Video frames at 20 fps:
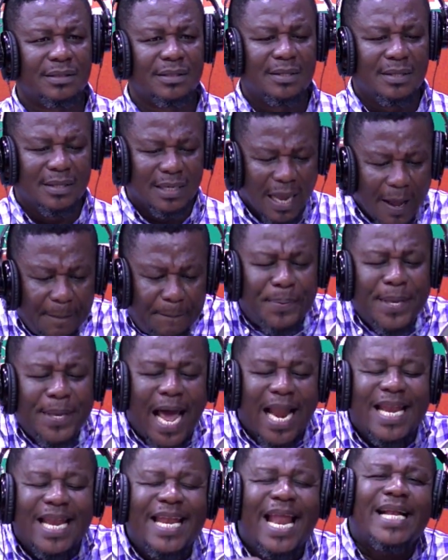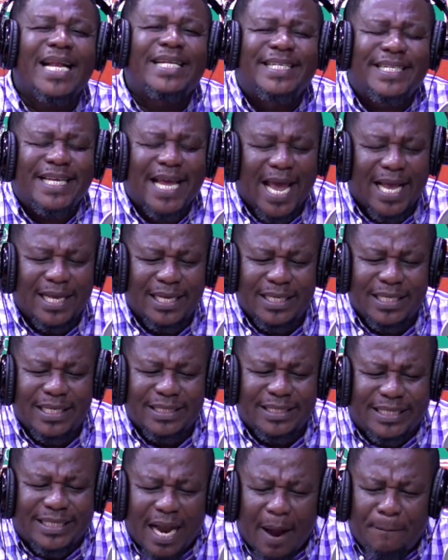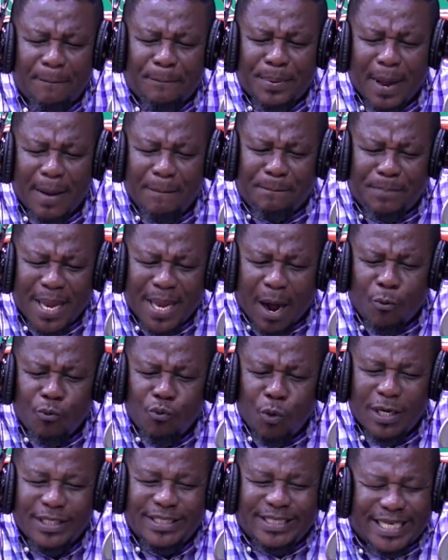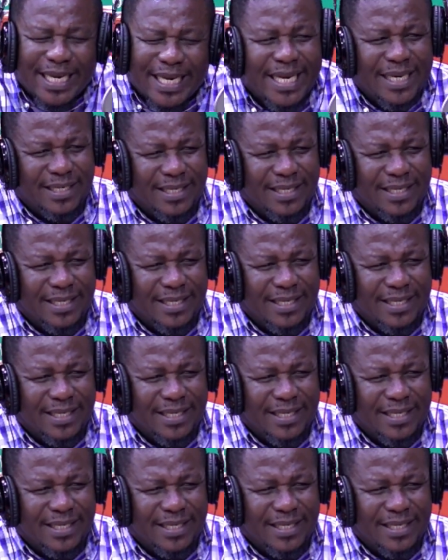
A be a nut ye, jump be a wunty.